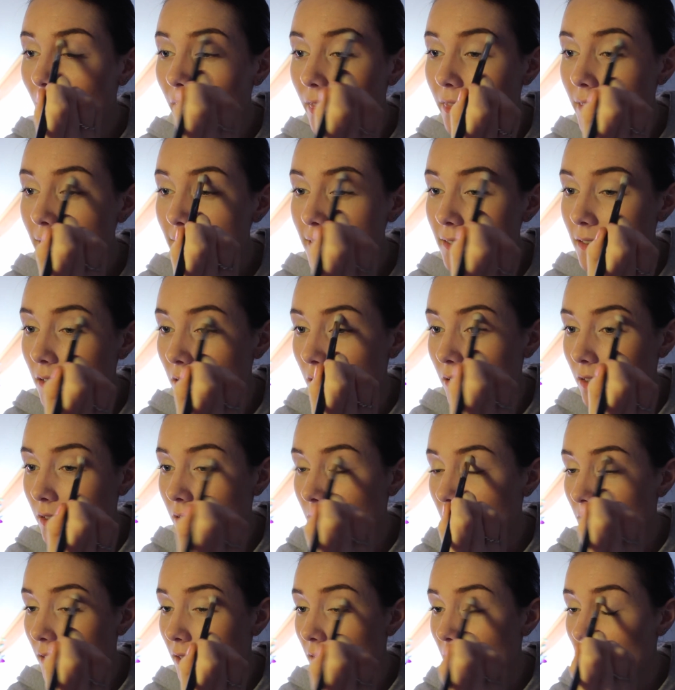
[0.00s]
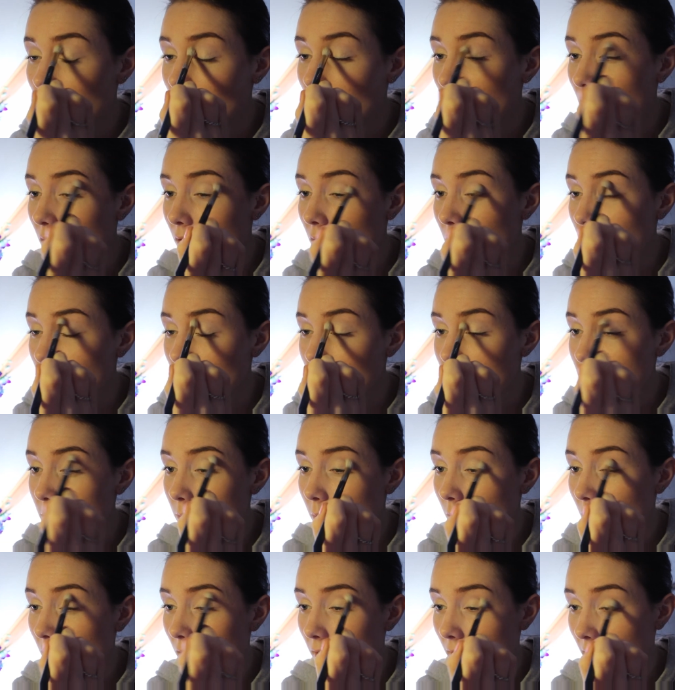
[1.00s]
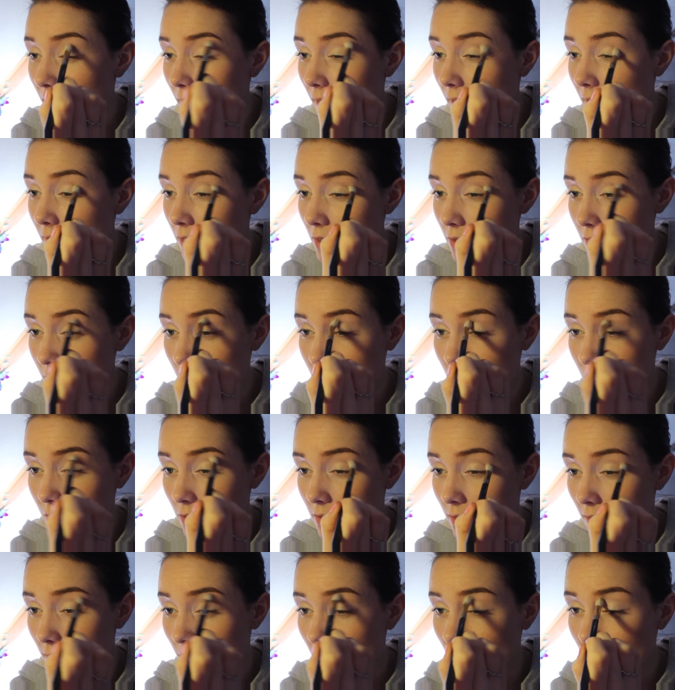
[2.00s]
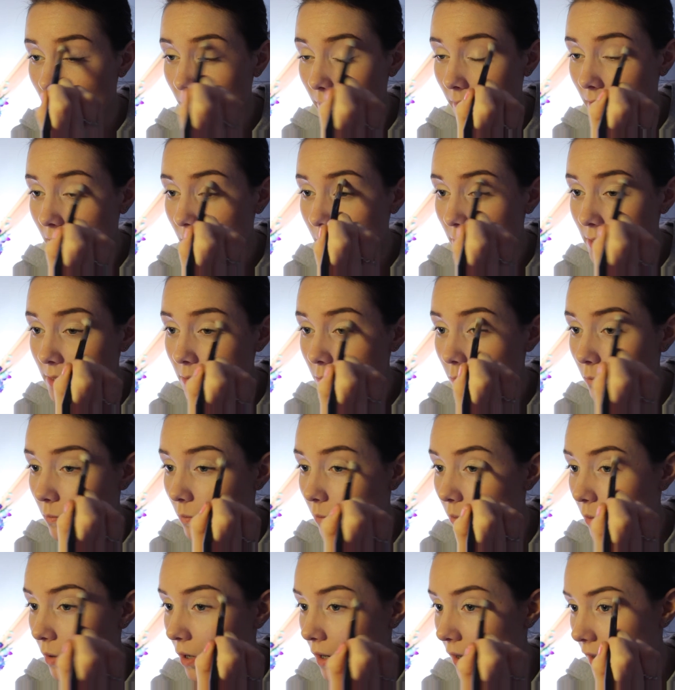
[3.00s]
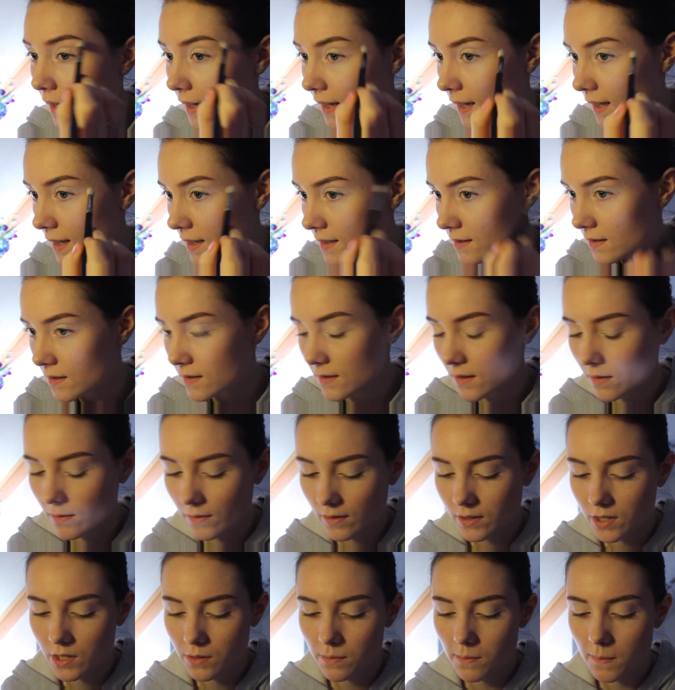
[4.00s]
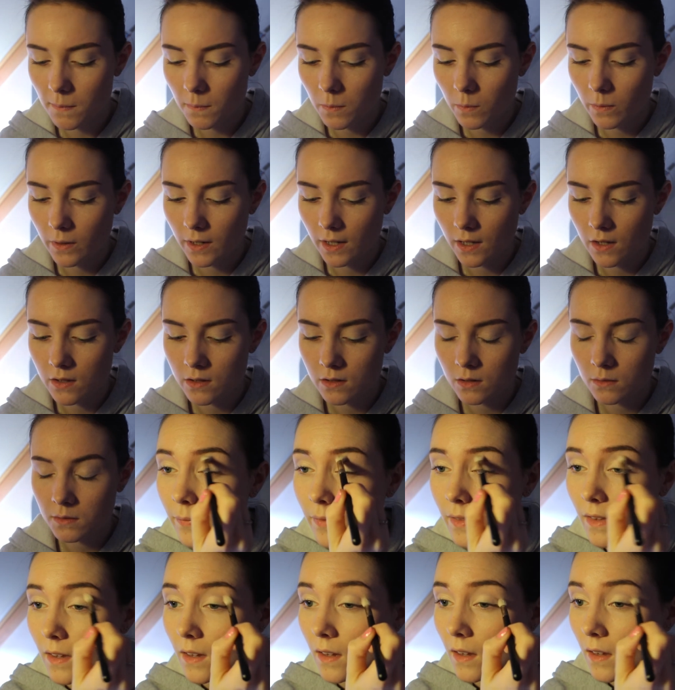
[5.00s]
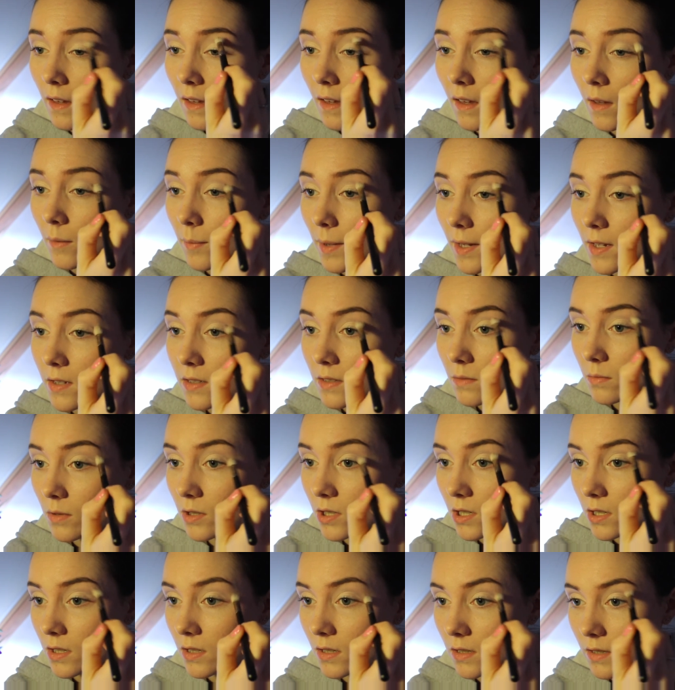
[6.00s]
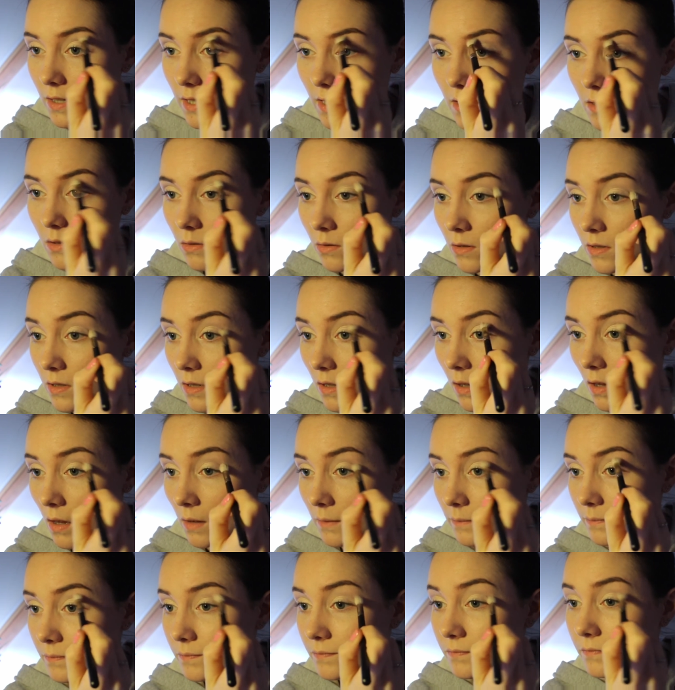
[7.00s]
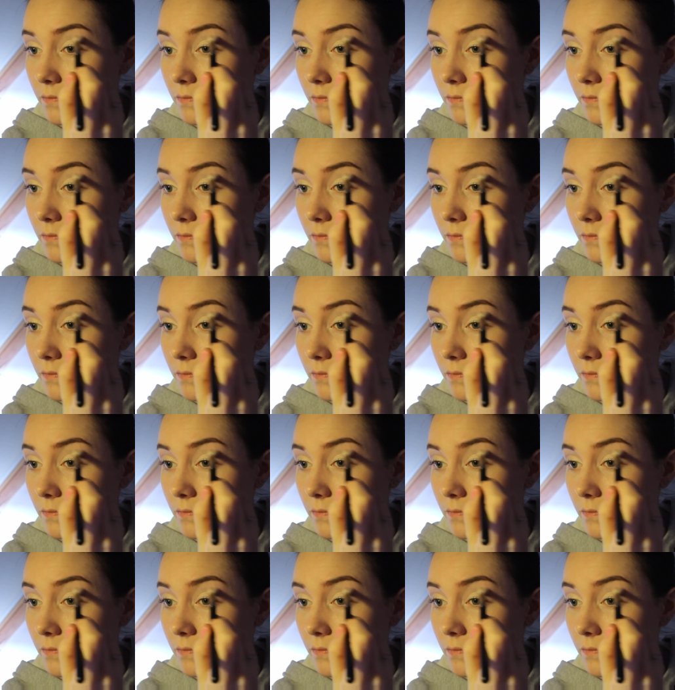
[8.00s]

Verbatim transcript: This look, the reason why, like I used to do this a lot and the reason why is because I actually remember when I used to, I used to watch NikkieTutorials a lot